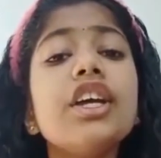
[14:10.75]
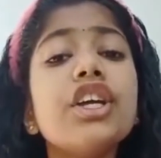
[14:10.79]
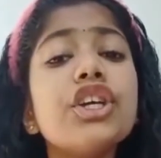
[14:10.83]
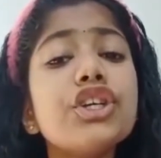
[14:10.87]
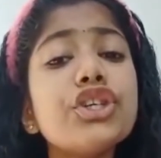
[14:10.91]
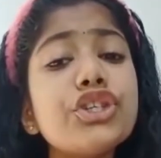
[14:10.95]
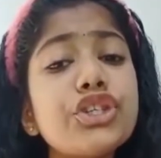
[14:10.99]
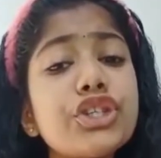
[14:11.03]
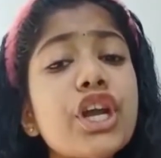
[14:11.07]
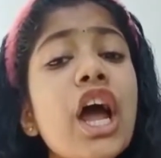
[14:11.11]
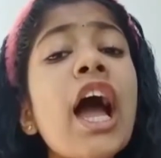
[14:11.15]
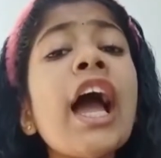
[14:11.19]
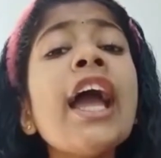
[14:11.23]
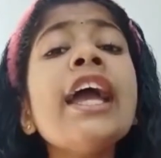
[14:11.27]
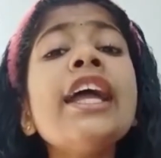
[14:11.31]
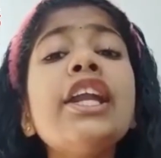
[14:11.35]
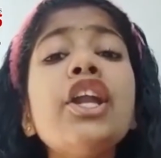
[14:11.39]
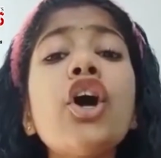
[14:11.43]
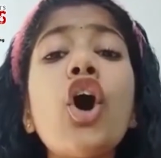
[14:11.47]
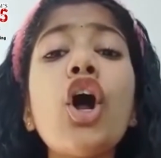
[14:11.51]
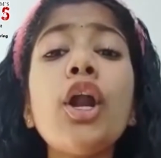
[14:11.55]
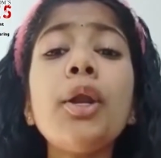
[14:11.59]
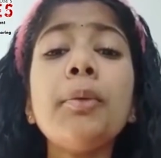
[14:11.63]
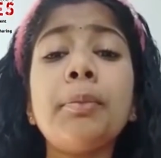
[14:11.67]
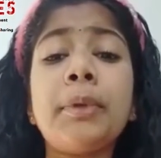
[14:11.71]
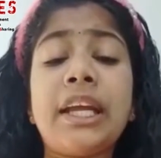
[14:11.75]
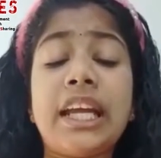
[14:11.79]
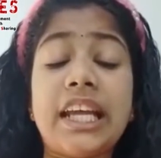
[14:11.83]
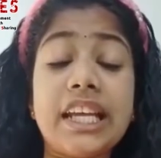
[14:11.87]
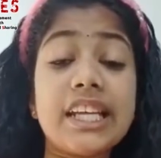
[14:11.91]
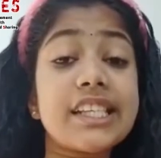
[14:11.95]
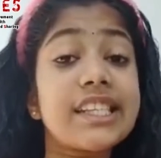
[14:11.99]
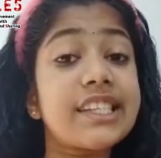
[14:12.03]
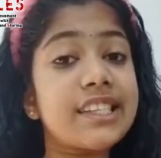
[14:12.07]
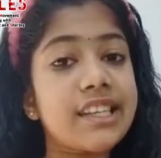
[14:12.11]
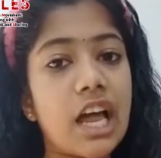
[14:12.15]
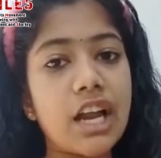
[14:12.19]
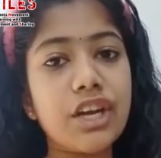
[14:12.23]
Shine on
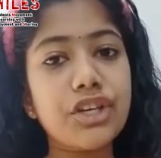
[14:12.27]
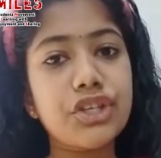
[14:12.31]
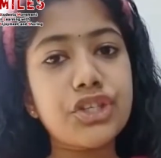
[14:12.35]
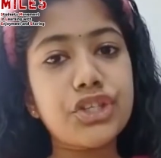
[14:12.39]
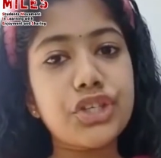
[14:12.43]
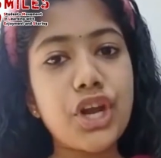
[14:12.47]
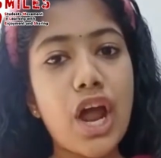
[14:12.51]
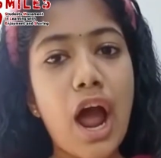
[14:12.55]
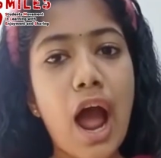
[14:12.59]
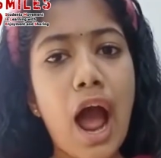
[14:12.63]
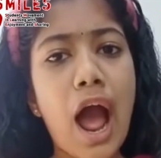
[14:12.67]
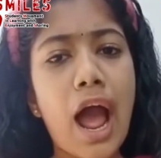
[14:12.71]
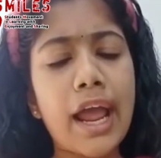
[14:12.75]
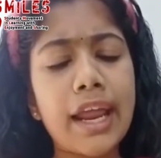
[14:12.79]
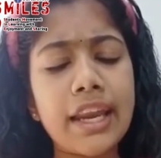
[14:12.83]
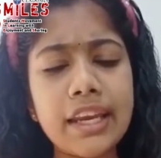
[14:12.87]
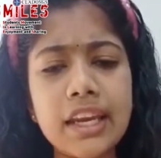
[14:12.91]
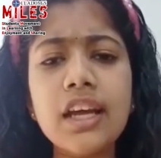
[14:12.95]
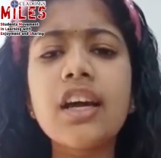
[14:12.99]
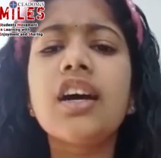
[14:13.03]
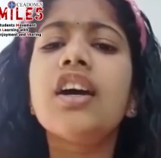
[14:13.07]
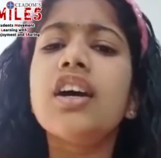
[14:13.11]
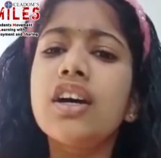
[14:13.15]
me, sunshine.